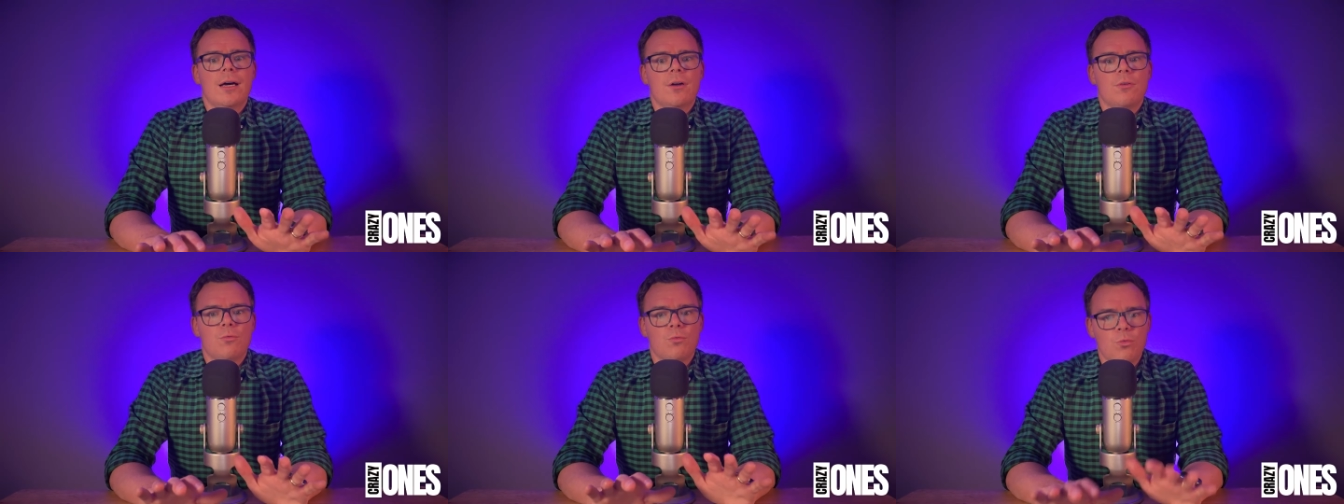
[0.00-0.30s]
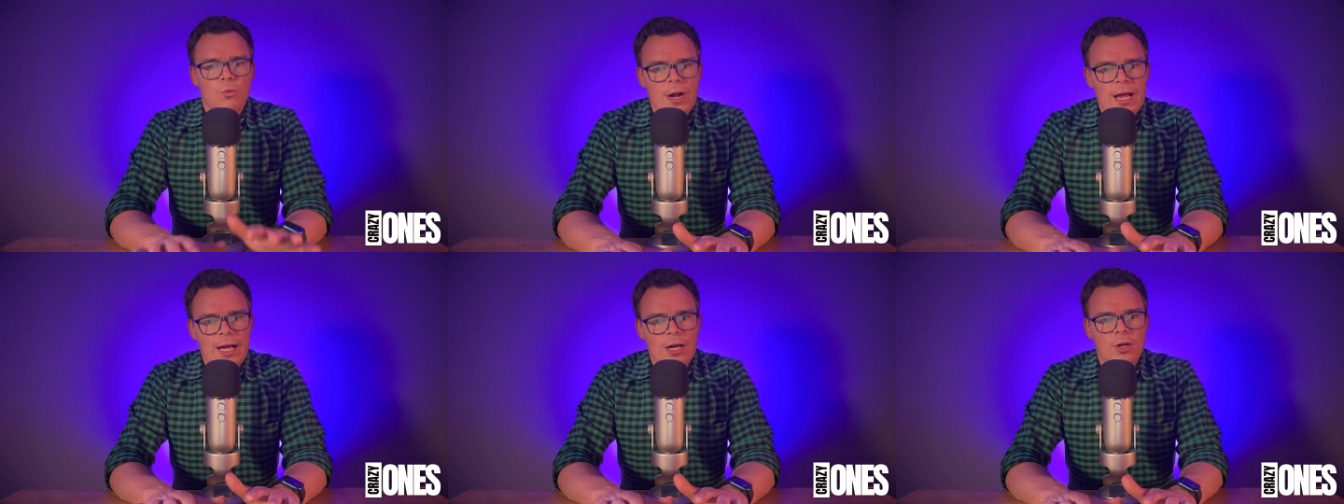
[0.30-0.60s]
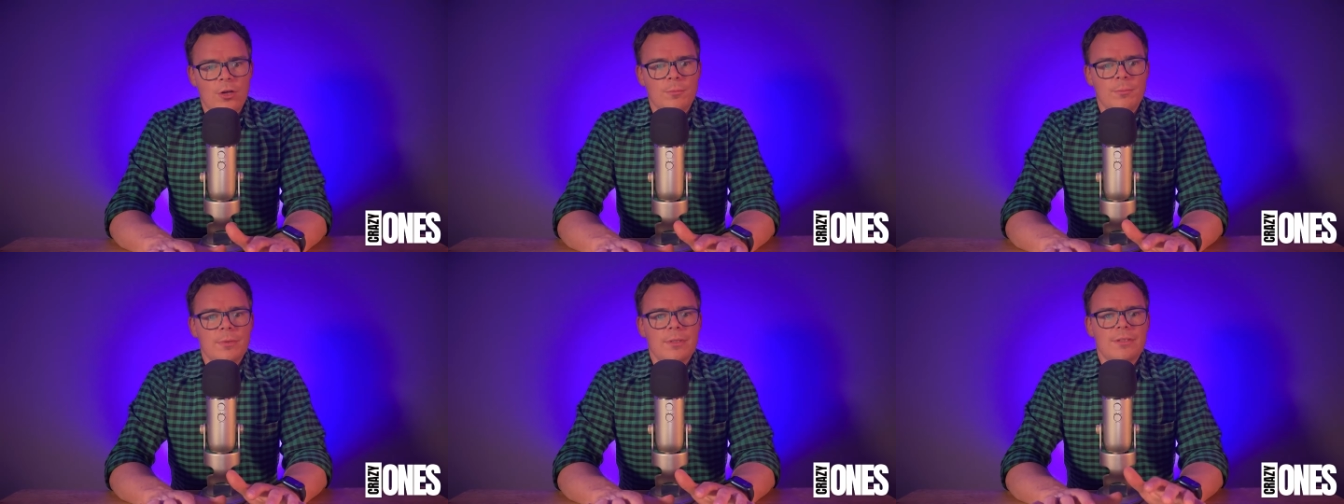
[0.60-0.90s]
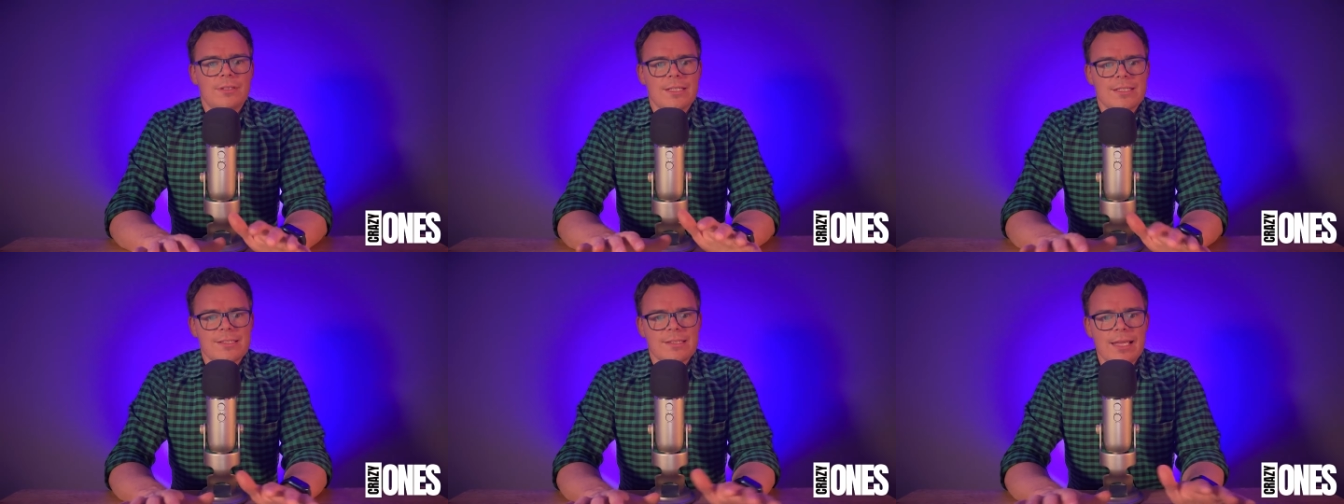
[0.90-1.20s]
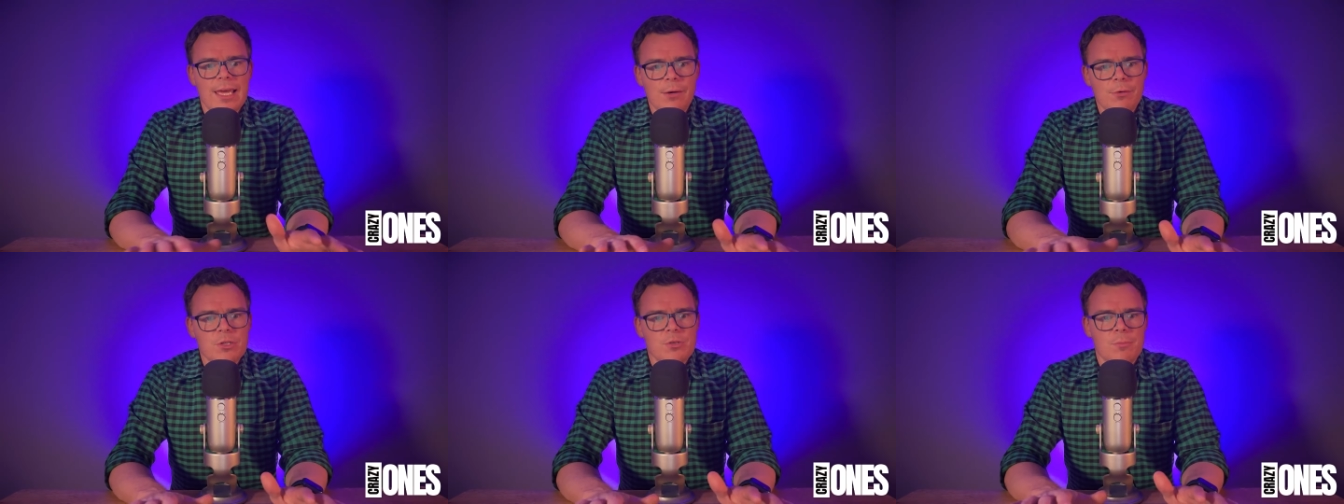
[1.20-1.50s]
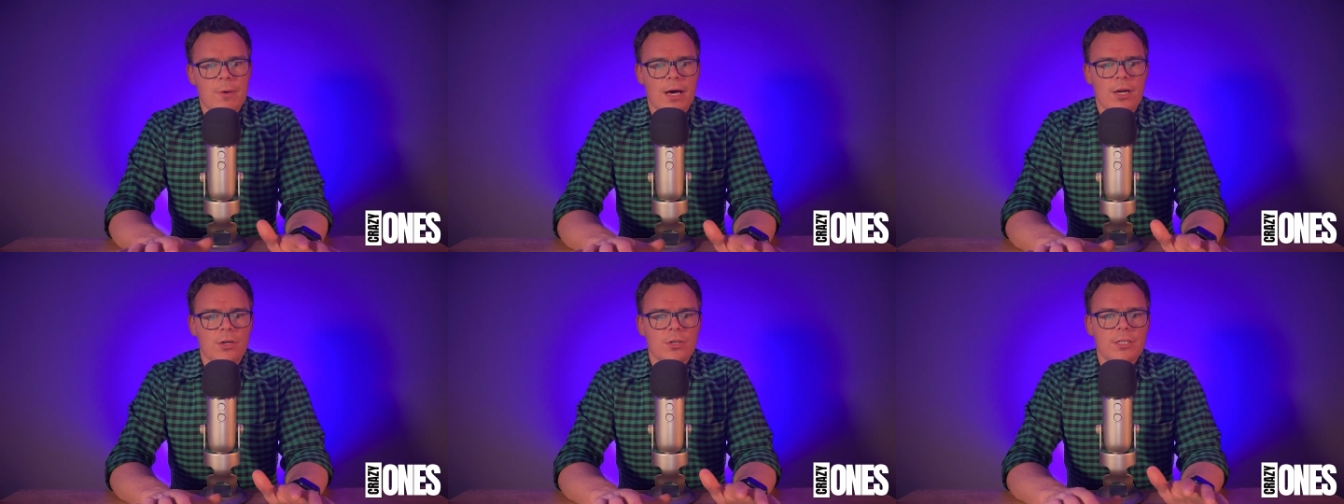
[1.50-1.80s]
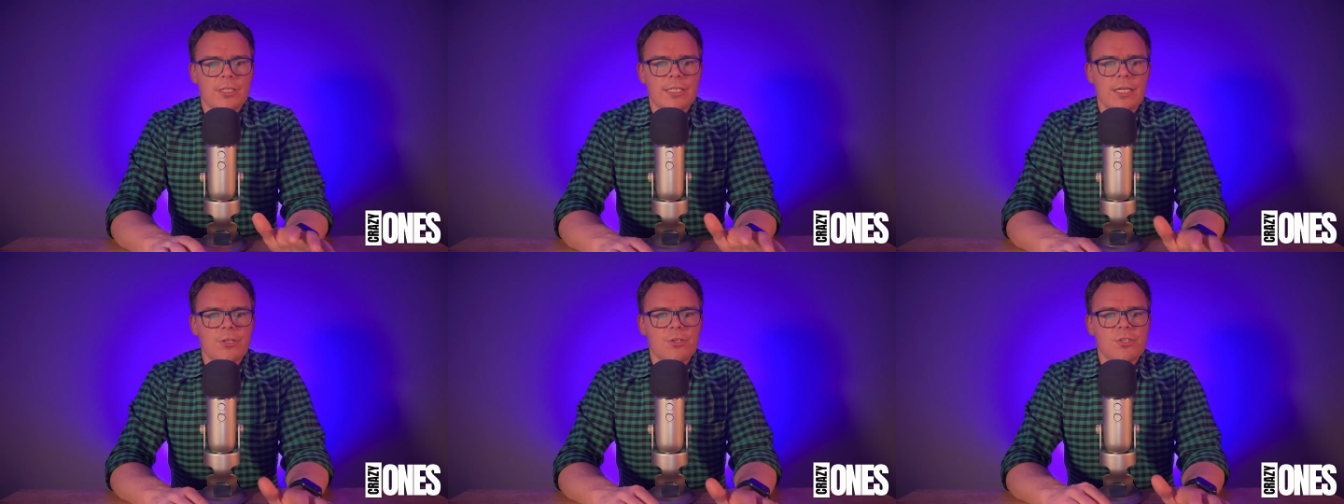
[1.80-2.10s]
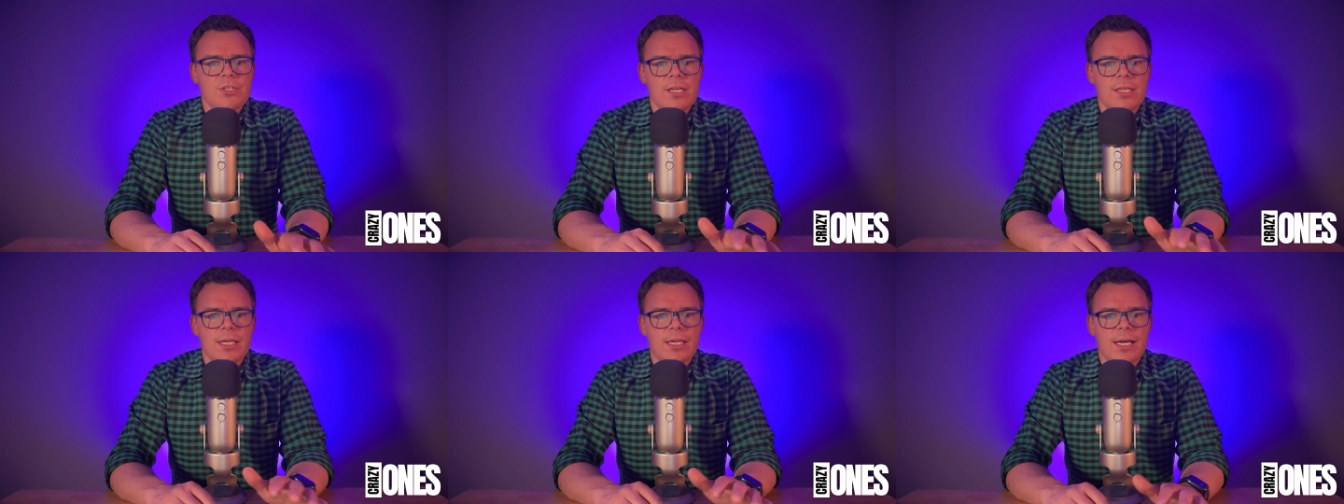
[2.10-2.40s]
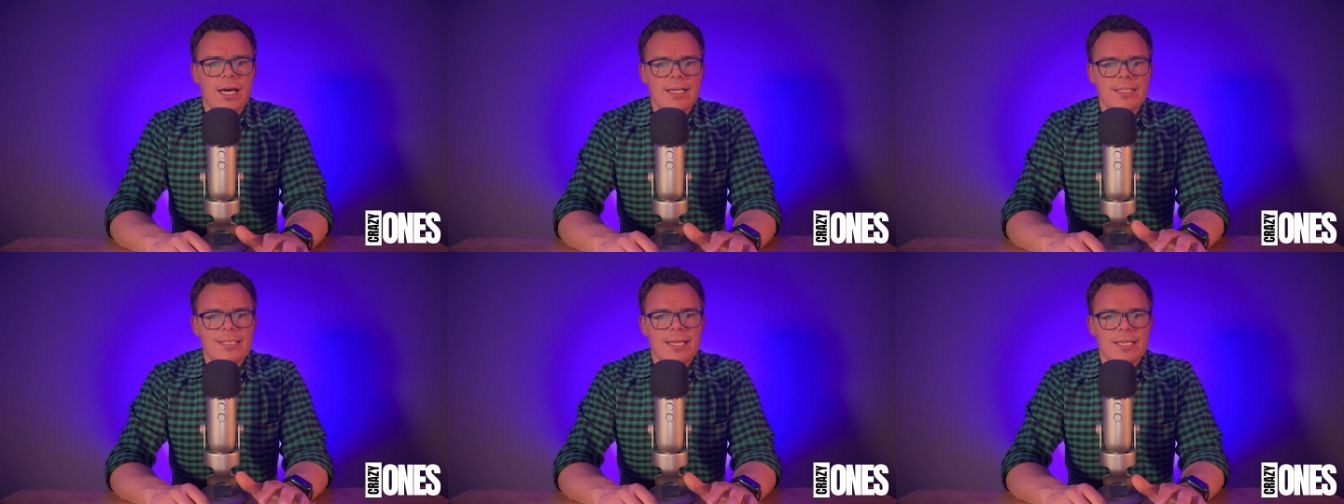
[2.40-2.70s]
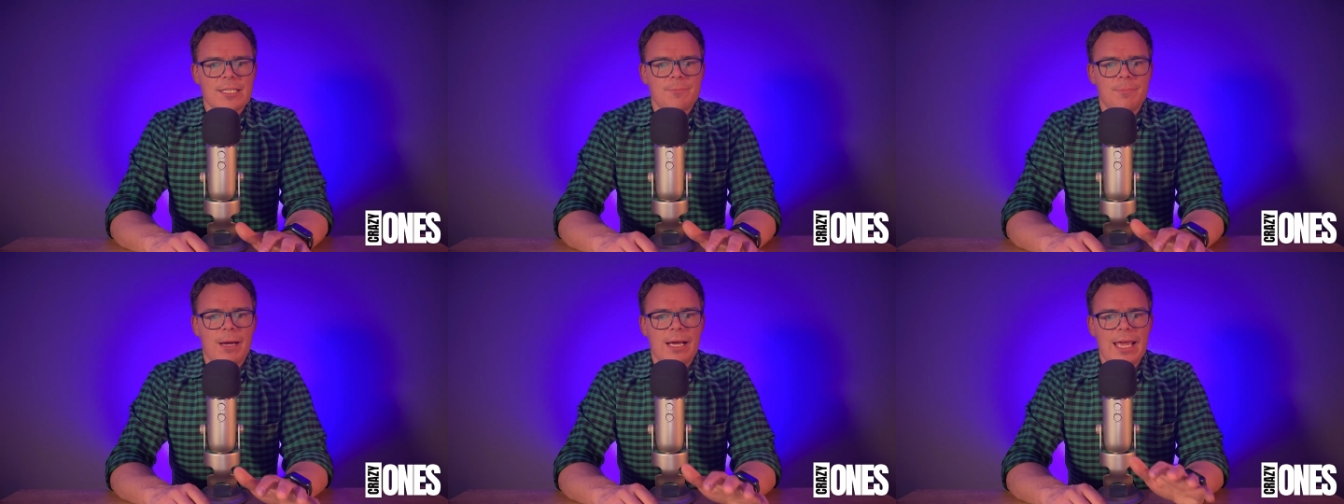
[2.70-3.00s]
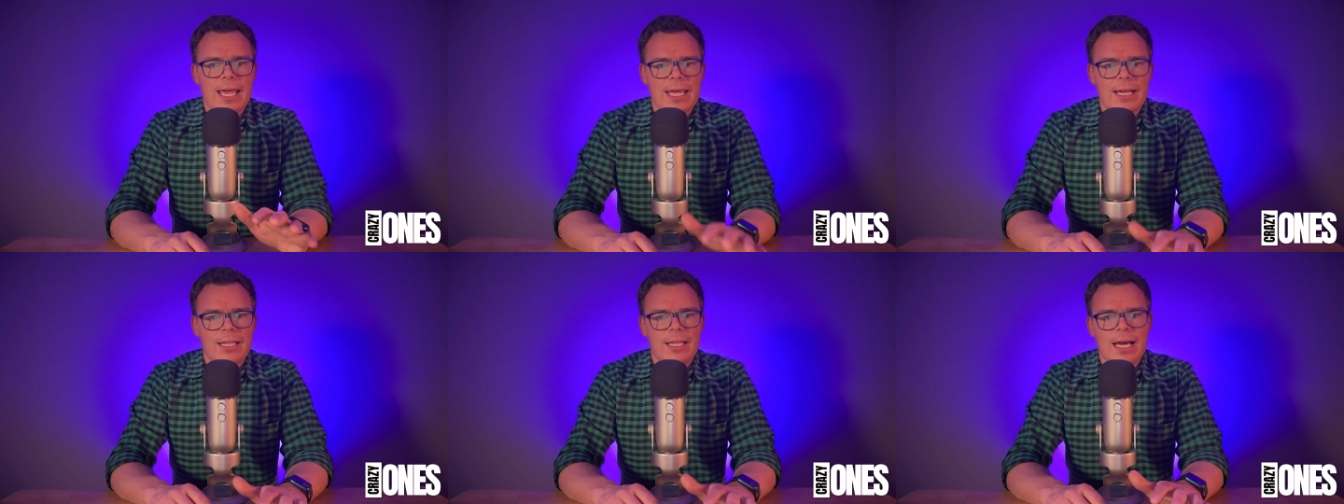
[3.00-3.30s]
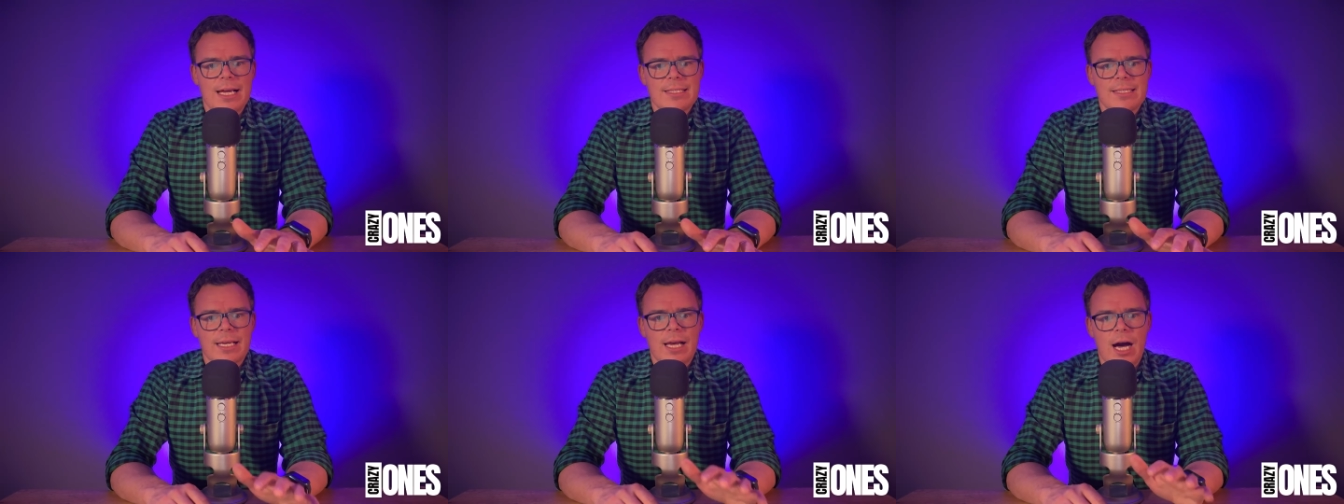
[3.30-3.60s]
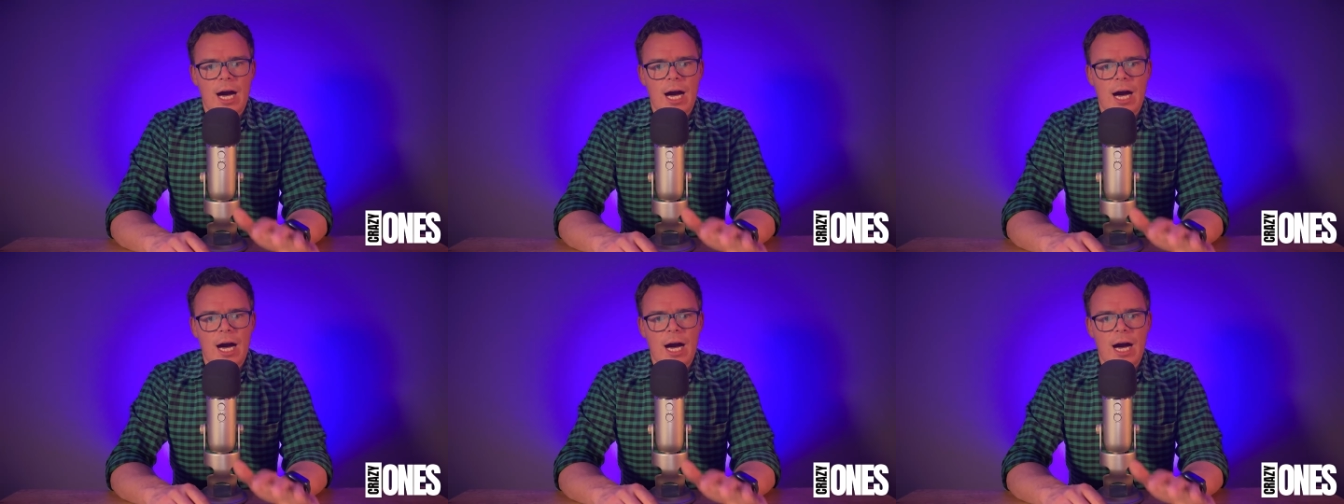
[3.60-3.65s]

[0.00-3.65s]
ReALM, this language model, could understand the context by analyzing